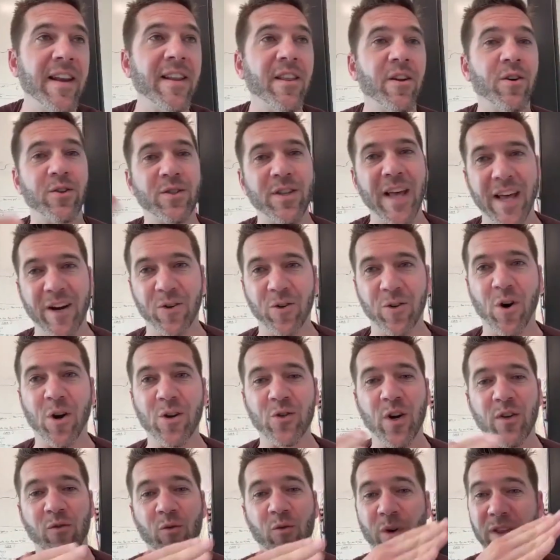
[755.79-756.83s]
there's that
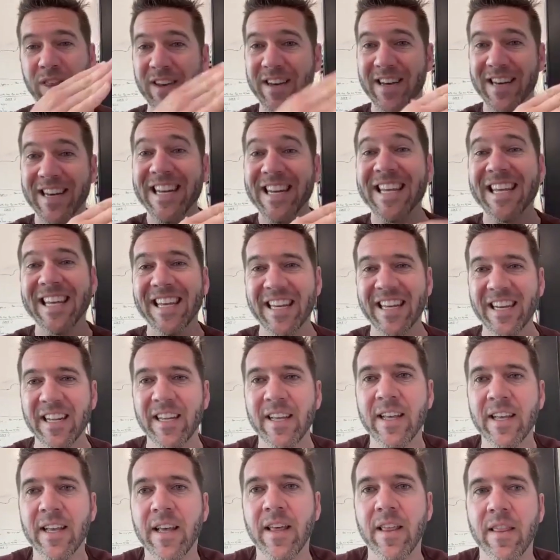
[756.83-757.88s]
crossover with need,
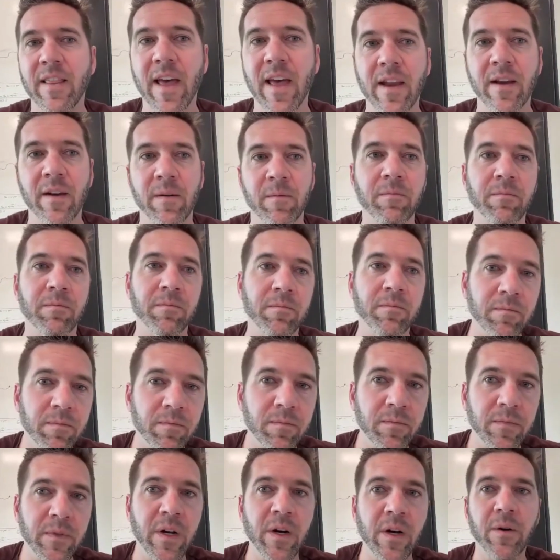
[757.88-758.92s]
then,
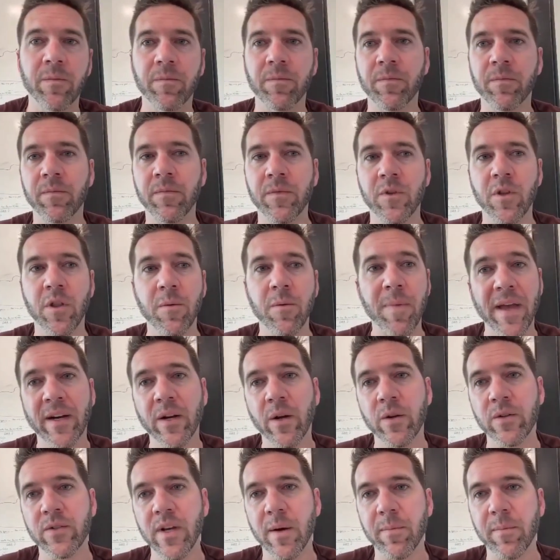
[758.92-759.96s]
the pay
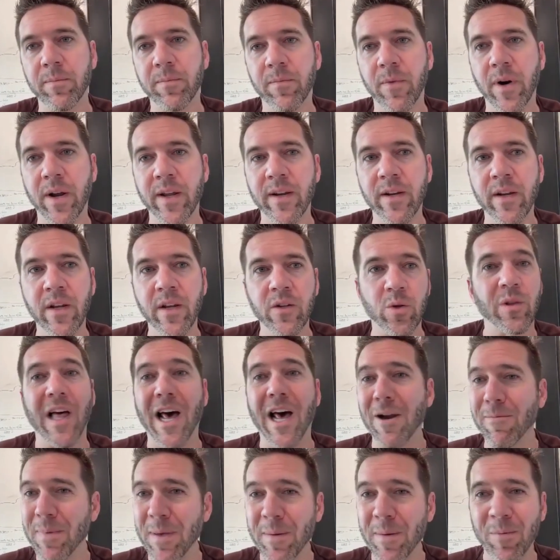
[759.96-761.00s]
goes up, right? So a
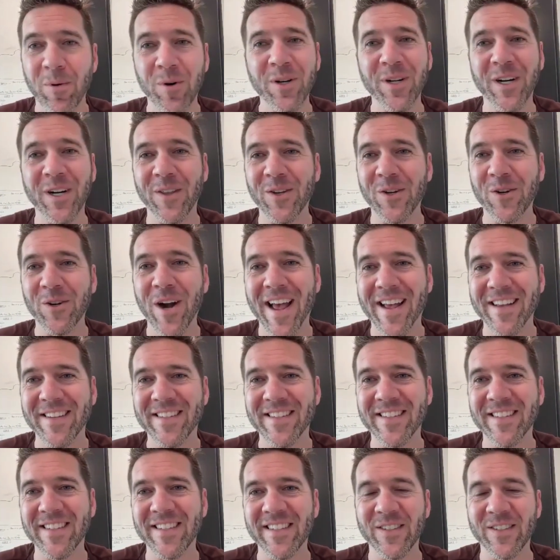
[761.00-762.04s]
lot of people can cut the
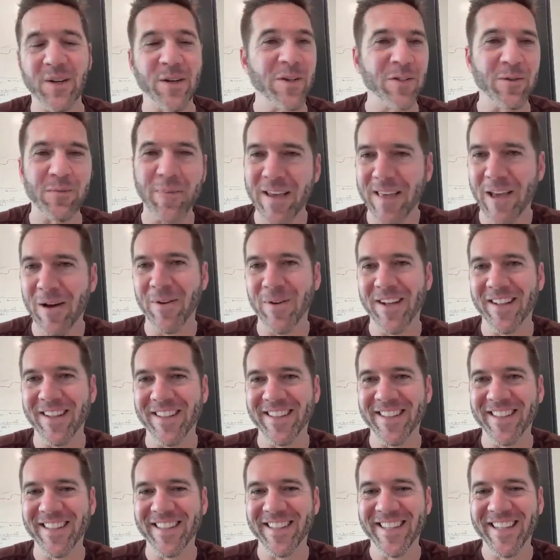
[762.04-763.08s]
grass. That doesn't pay that well.
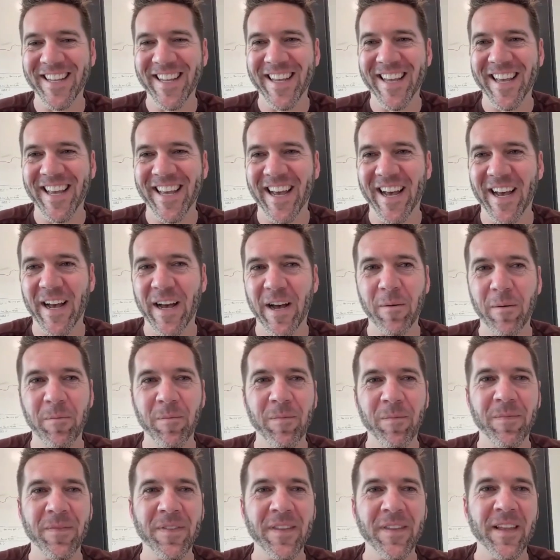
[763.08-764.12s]

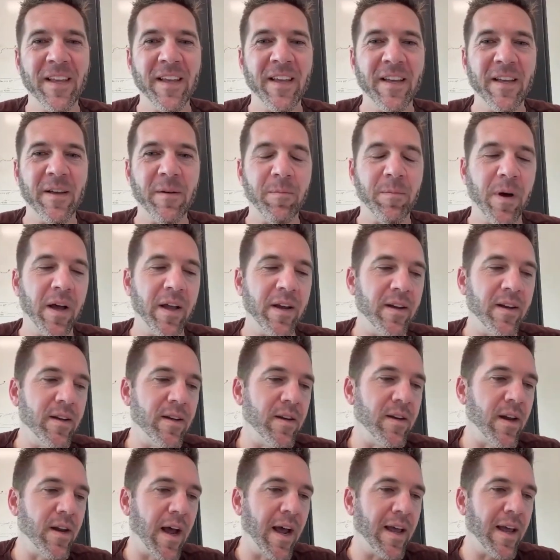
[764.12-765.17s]
Sure. But
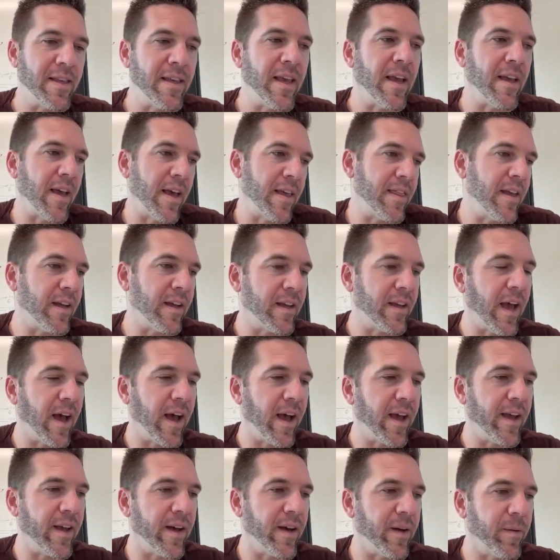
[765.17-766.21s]
I think,
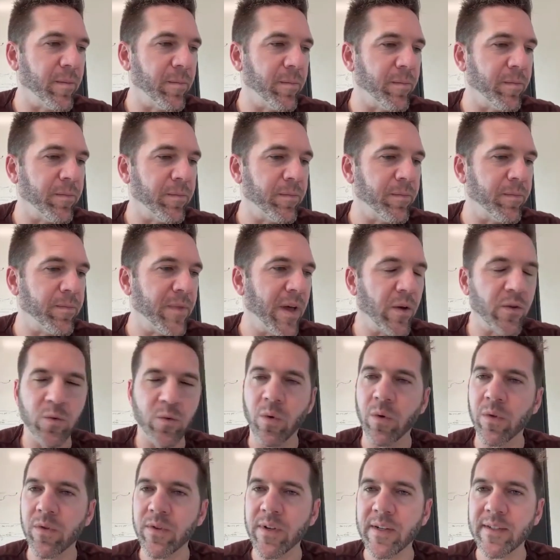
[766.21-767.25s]
that was
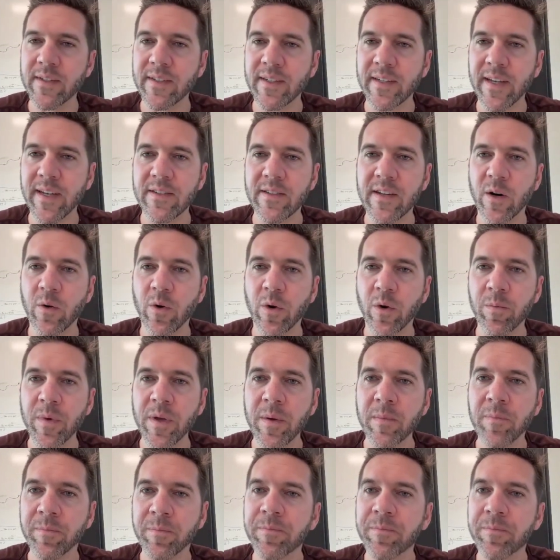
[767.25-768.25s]
one of the things that kind of stuck with me.